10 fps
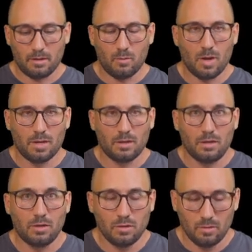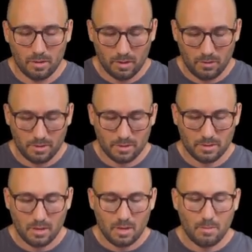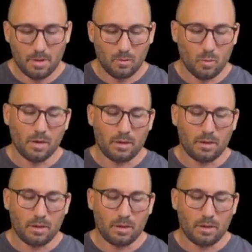100 to 200 hertz, a middle one,